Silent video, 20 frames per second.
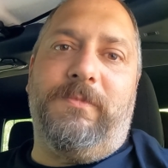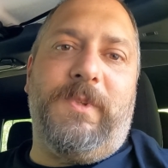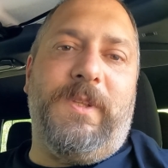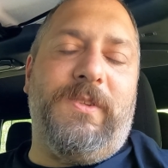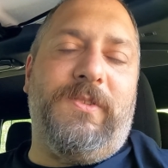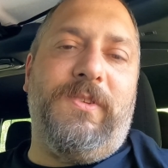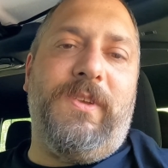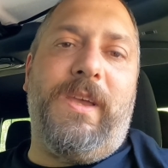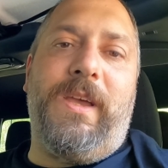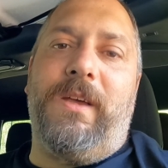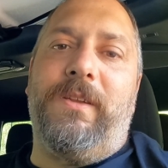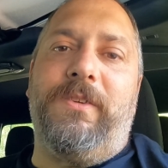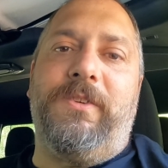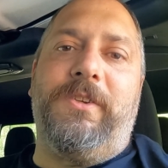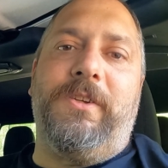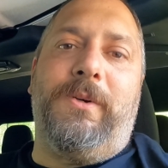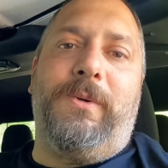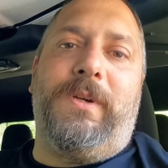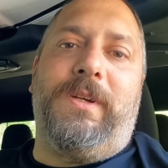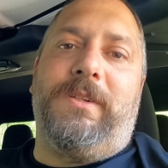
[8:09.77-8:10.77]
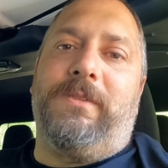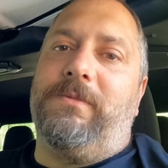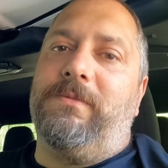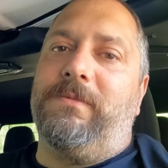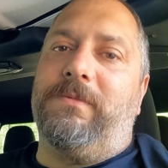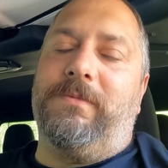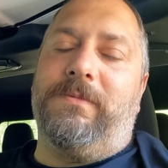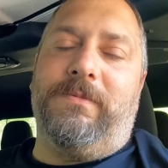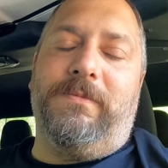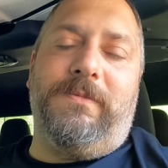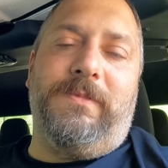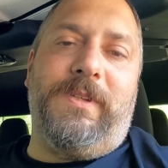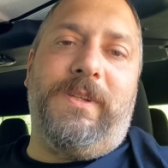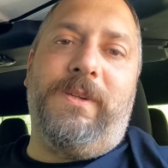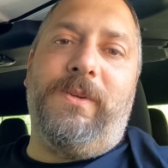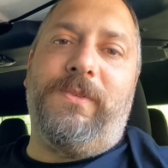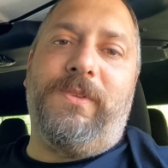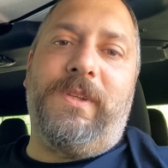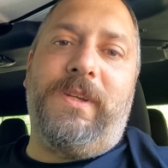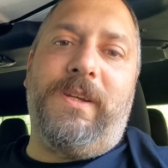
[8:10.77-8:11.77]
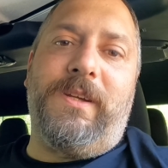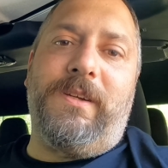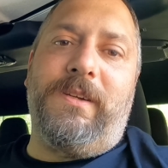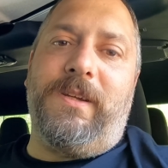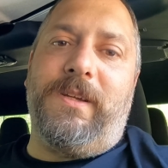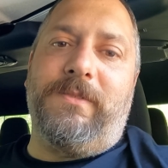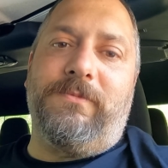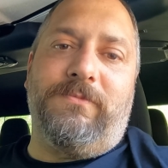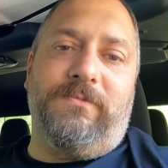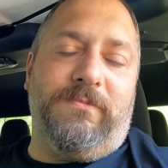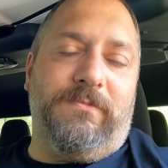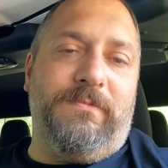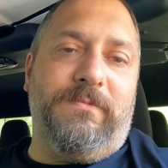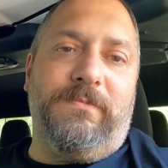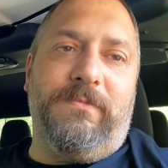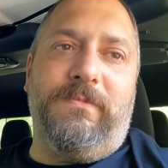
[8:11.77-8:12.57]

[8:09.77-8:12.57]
you see how to do it, get out there and